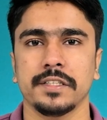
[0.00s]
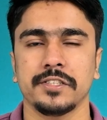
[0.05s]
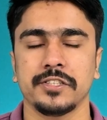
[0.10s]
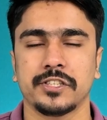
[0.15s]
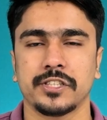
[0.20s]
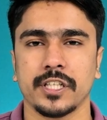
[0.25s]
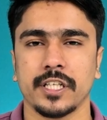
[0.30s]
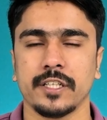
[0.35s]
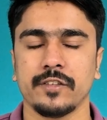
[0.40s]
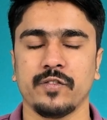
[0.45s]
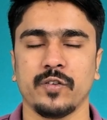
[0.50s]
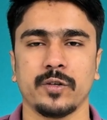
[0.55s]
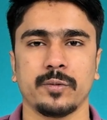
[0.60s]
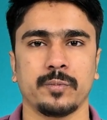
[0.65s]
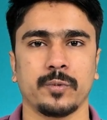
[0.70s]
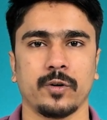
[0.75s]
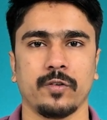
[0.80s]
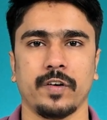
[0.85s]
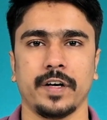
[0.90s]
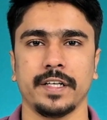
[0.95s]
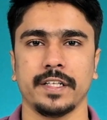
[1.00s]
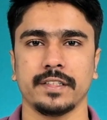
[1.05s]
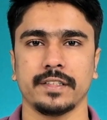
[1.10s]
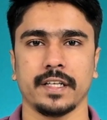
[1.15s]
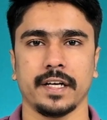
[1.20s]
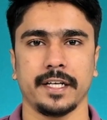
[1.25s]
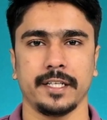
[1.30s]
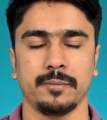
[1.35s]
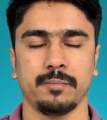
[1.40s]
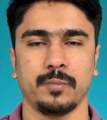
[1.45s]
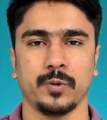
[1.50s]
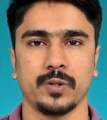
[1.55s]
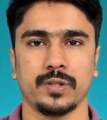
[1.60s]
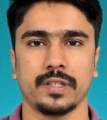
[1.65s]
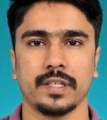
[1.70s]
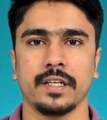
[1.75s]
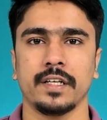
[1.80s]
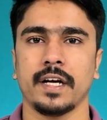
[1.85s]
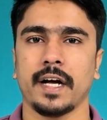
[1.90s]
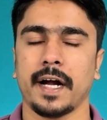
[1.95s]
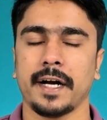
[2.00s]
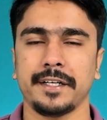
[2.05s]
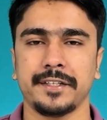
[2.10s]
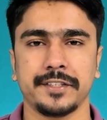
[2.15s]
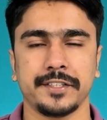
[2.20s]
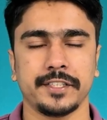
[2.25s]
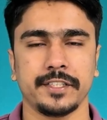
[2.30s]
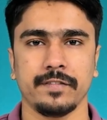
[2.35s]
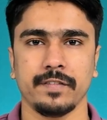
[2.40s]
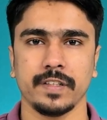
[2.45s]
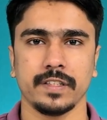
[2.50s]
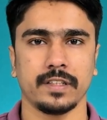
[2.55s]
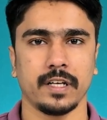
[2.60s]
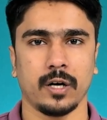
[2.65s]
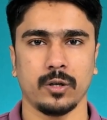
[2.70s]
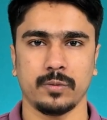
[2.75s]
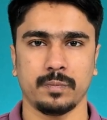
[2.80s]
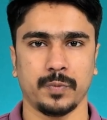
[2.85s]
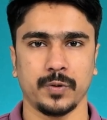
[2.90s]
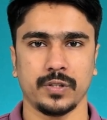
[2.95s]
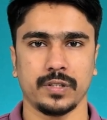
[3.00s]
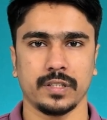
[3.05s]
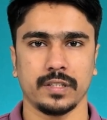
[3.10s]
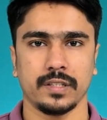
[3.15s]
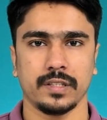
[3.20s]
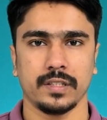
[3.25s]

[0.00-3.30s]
just for providing the input and receiving the output.